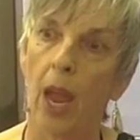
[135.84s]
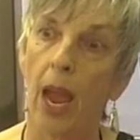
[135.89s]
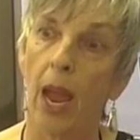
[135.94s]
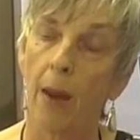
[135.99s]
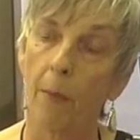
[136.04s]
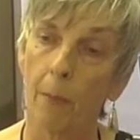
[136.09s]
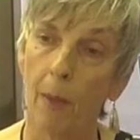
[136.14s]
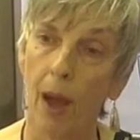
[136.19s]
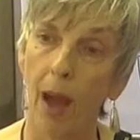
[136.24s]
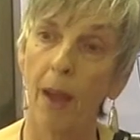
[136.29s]

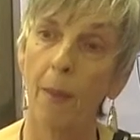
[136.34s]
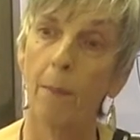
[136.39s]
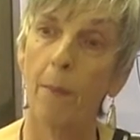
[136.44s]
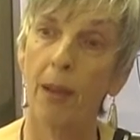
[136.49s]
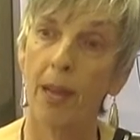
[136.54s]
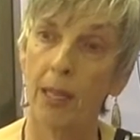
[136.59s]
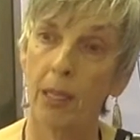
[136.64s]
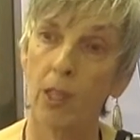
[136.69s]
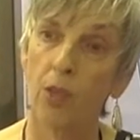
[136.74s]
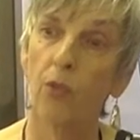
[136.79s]
And my
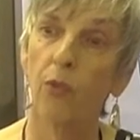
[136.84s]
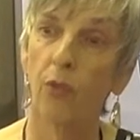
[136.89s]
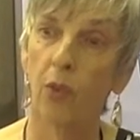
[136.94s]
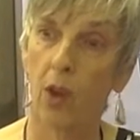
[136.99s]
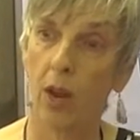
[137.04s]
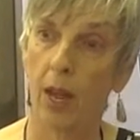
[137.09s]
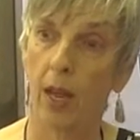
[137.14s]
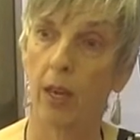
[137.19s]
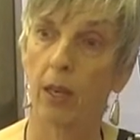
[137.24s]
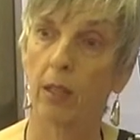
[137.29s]
best
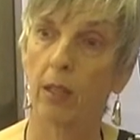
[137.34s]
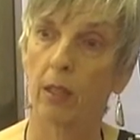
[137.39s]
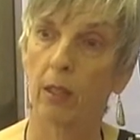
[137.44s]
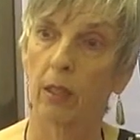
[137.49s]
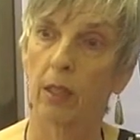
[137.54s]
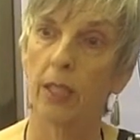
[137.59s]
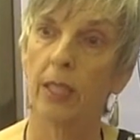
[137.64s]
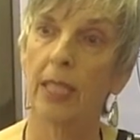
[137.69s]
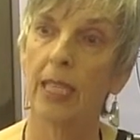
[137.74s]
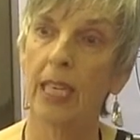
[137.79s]
friend
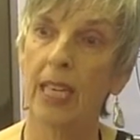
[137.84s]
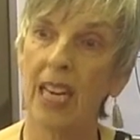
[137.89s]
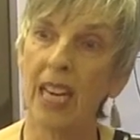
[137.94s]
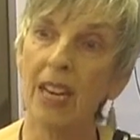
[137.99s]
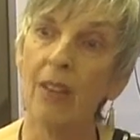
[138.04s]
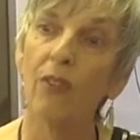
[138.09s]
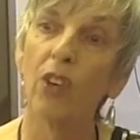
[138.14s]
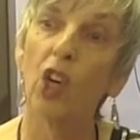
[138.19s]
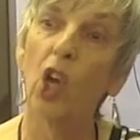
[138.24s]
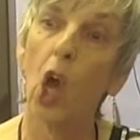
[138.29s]
didn't
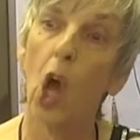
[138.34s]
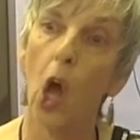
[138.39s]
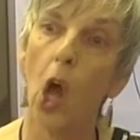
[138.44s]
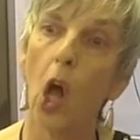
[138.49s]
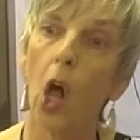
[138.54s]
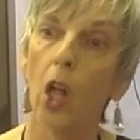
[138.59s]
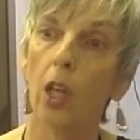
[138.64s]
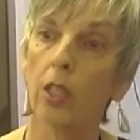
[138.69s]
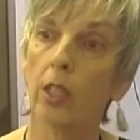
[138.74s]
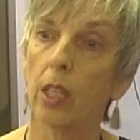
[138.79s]
even
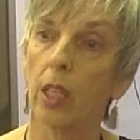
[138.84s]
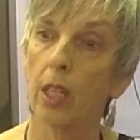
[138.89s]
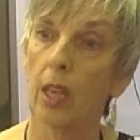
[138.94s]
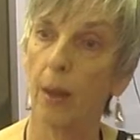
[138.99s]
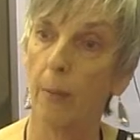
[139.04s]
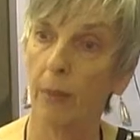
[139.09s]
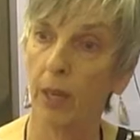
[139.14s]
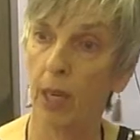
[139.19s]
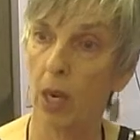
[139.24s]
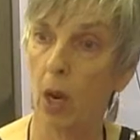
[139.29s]
call to
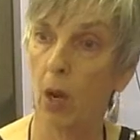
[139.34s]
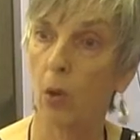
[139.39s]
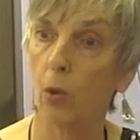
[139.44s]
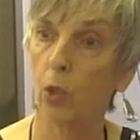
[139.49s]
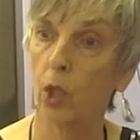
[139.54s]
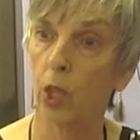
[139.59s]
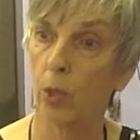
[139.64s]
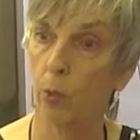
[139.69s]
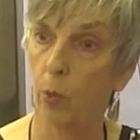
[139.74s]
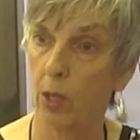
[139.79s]
let me know
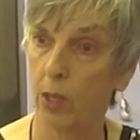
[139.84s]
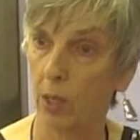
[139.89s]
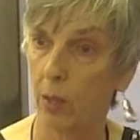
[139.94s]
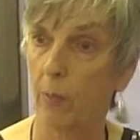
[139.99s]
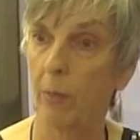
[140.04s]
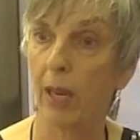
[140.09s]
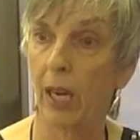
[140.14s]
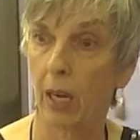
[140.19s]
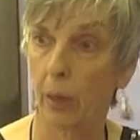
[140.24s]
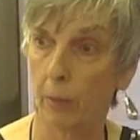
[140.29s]
she wasn't
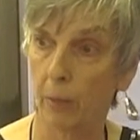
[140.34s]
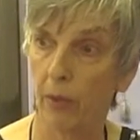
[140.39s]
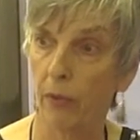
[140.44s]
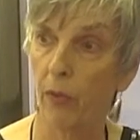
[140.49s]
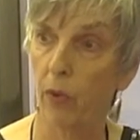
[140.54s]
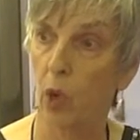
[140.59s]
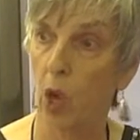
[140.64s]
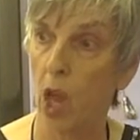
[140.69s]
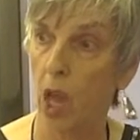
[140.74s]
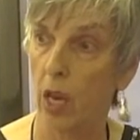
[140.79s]
meeting me
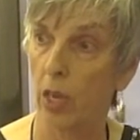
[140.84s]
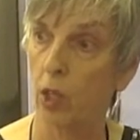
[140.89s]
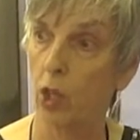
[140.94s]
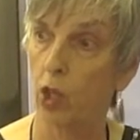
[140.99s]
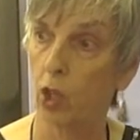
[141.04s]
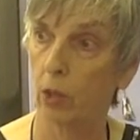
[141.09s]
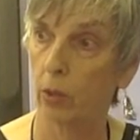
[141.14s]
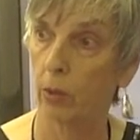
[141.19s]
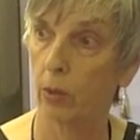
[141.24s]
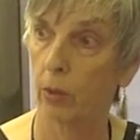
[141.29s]
for lunch.